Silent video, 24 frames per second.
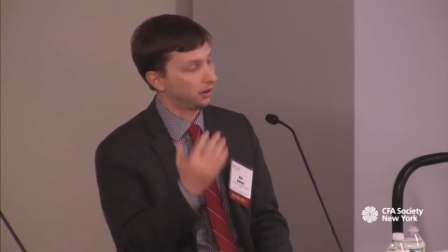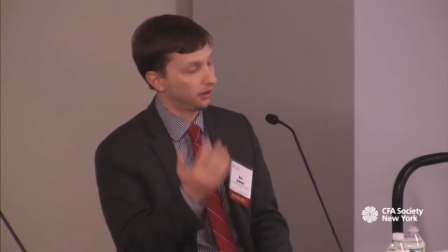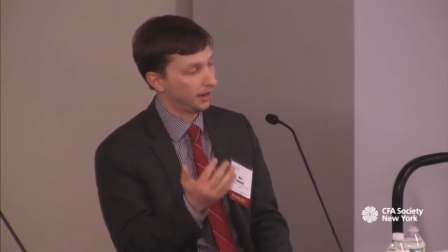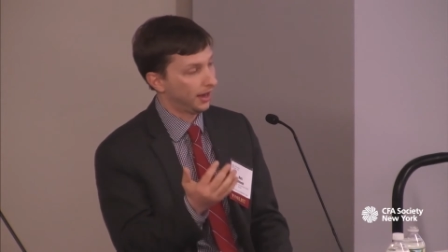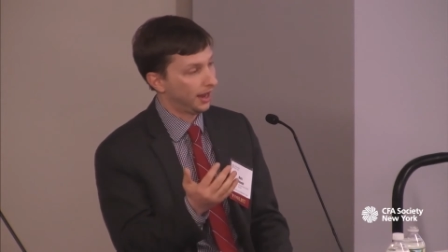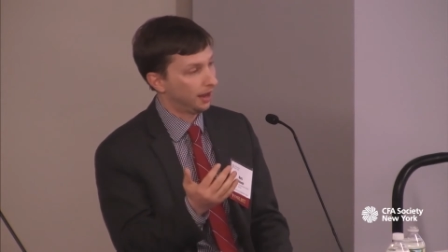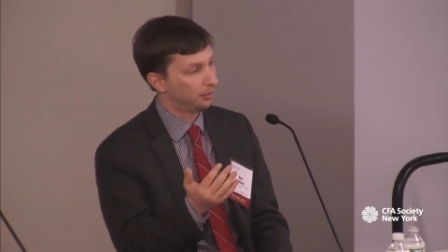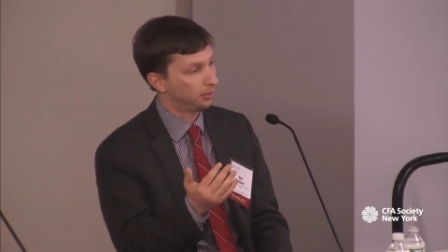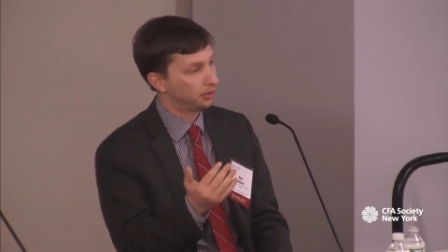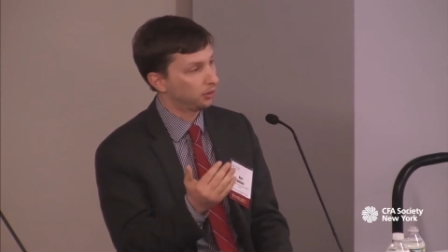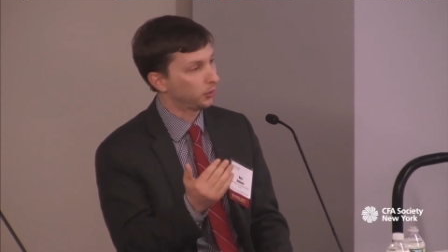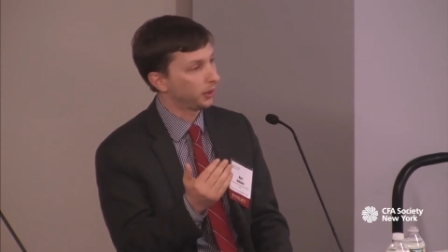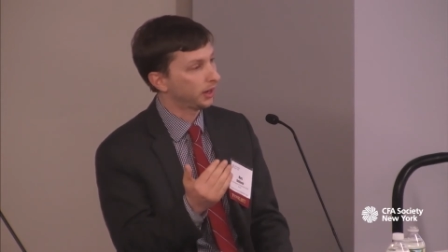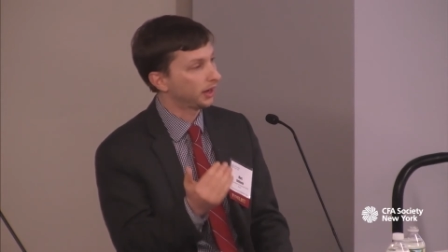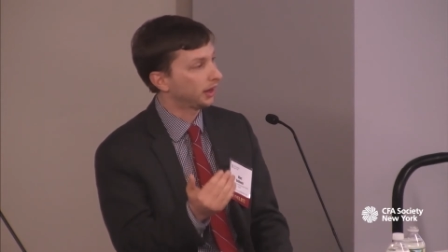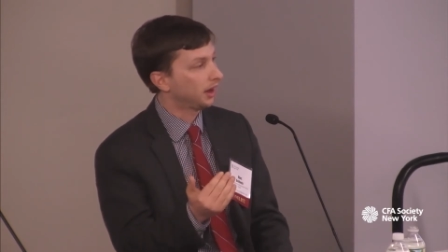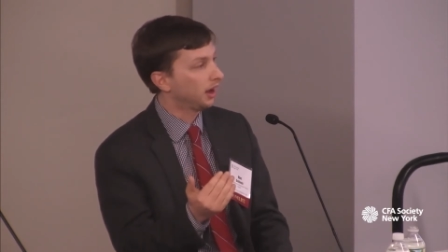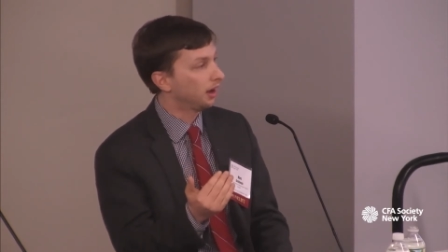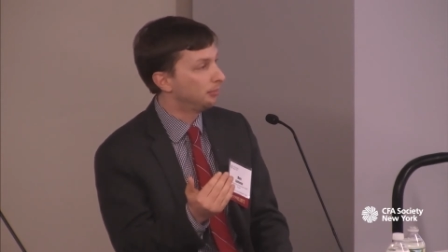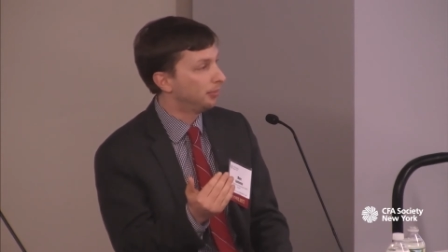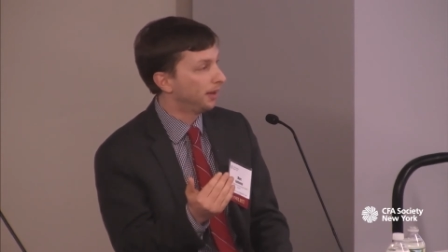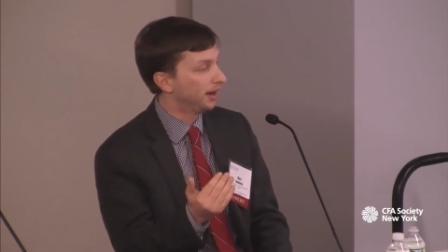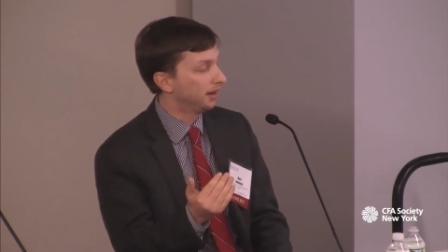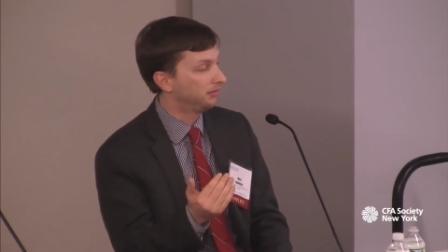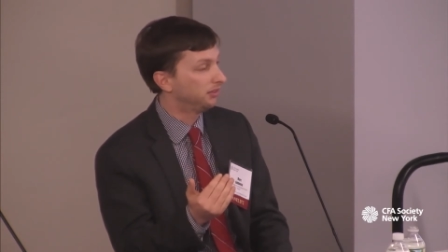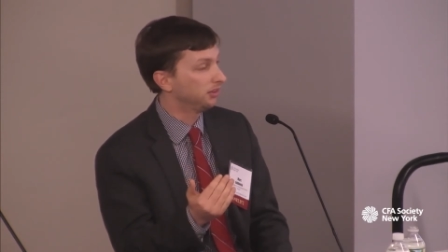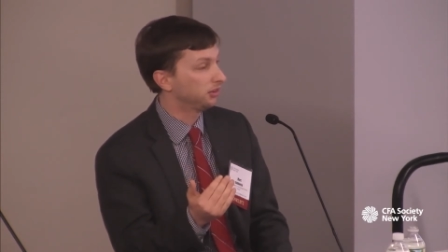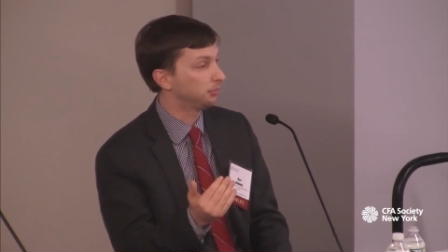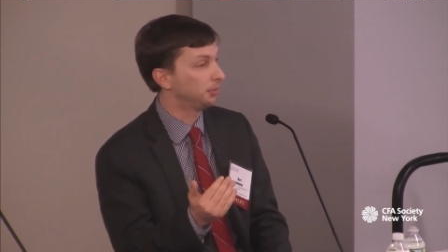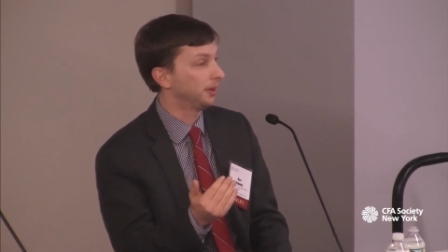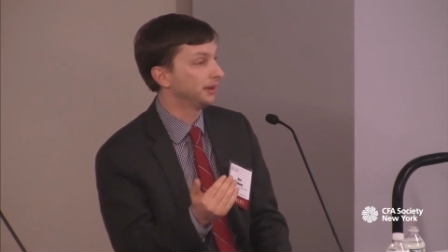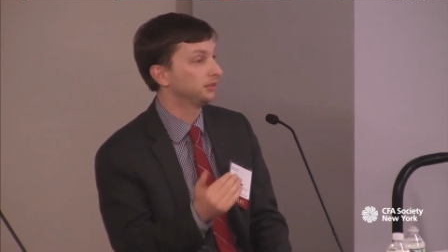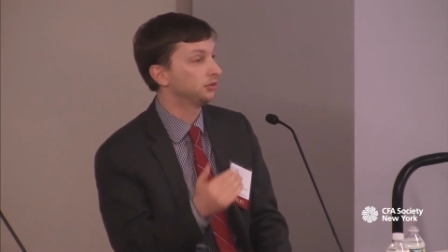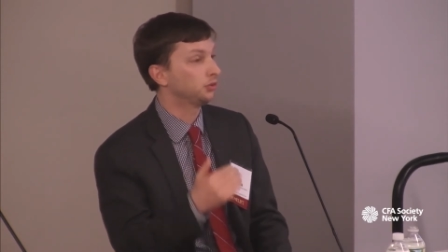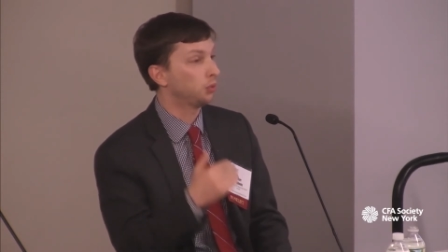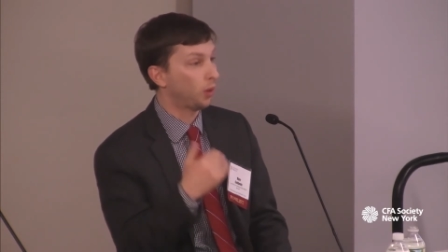going to happen? Are we going to cut benefits
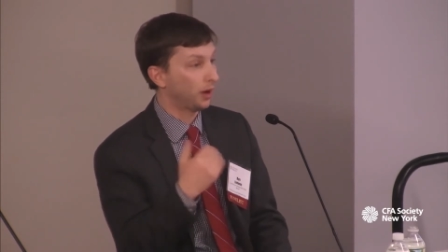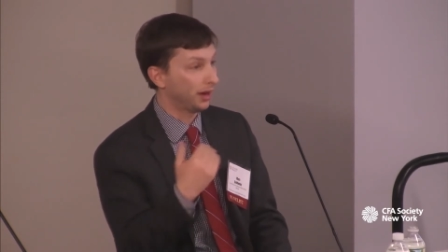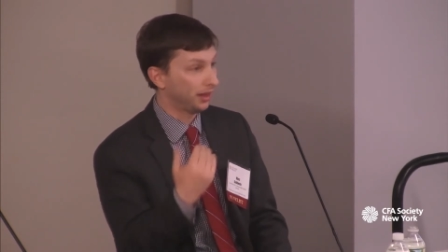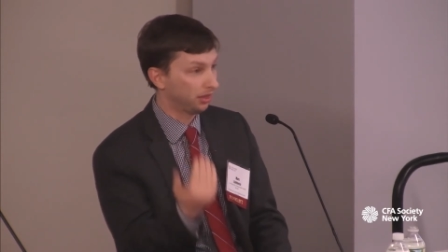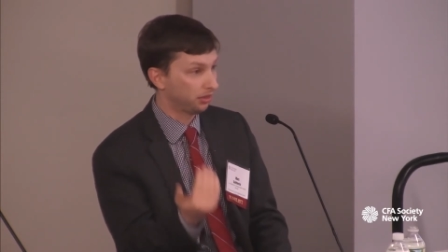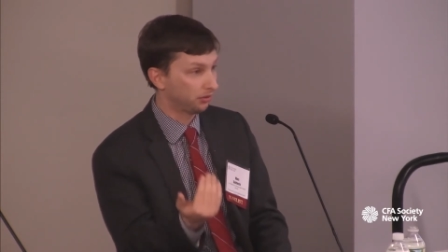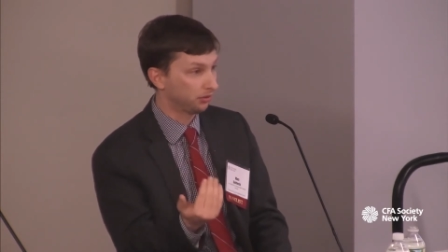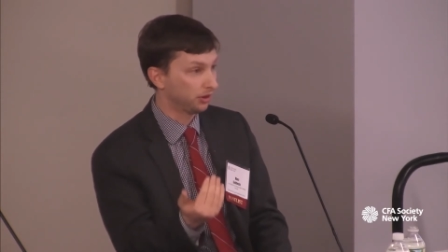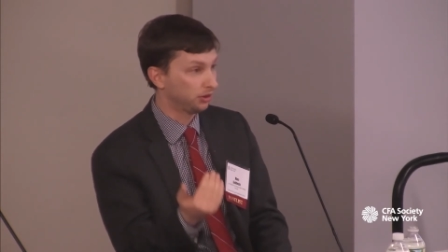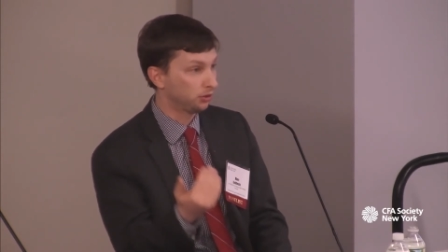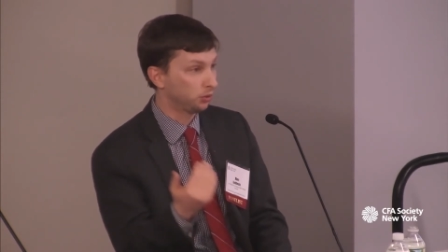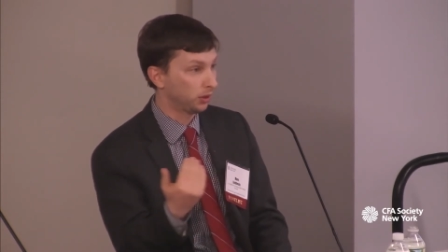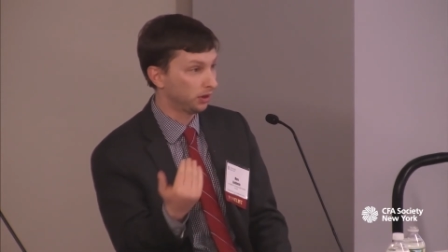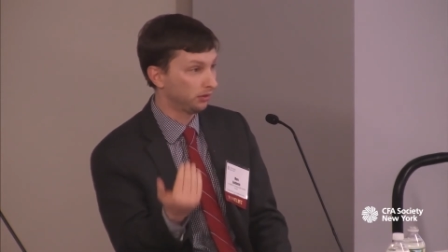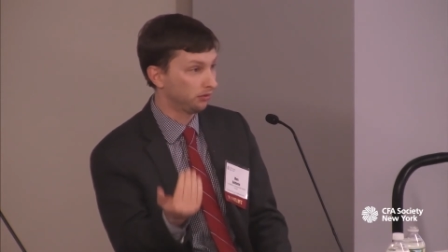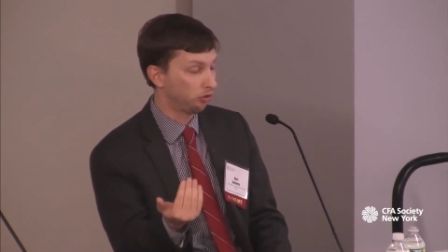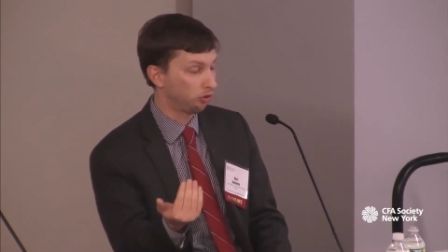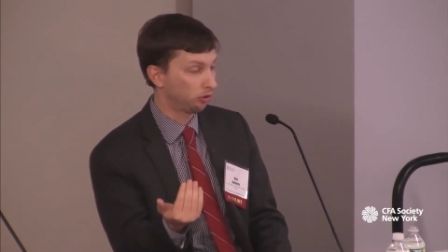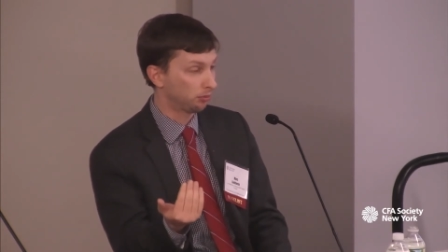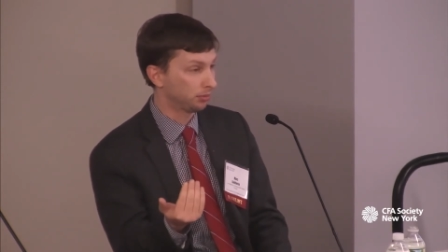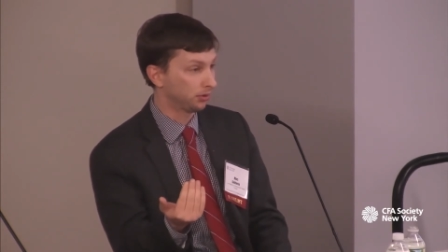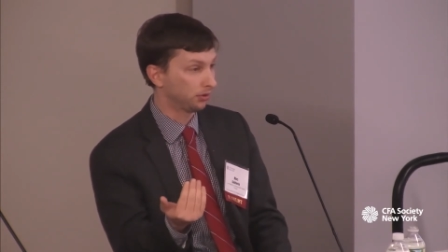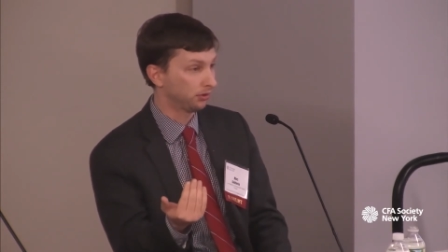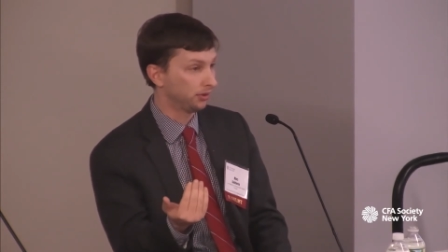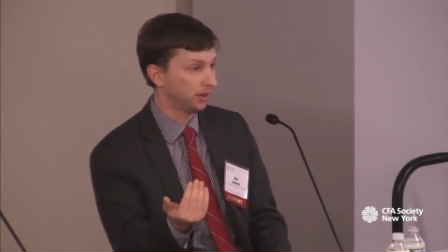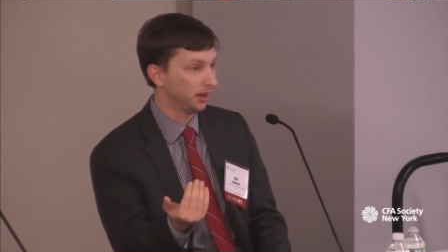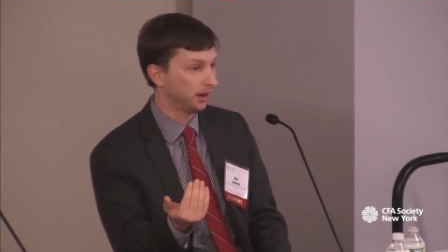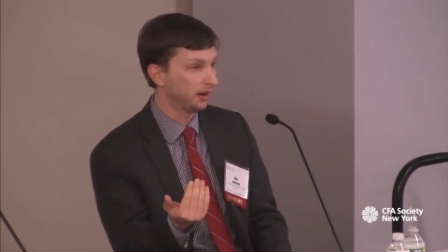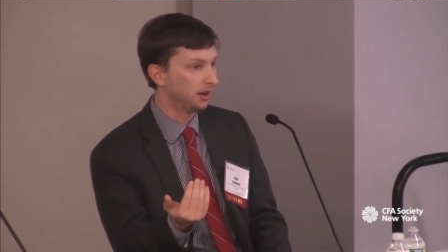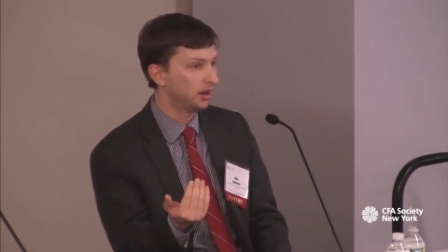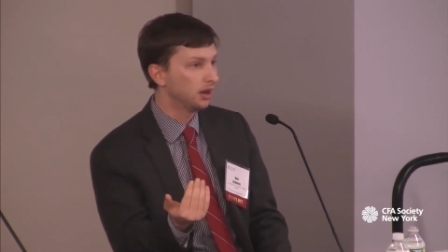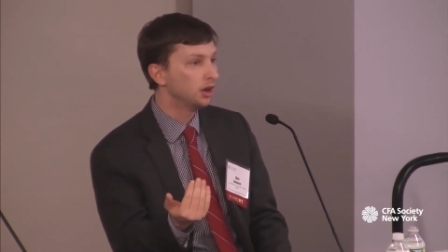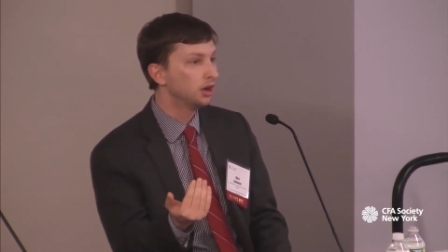by 23, 24%?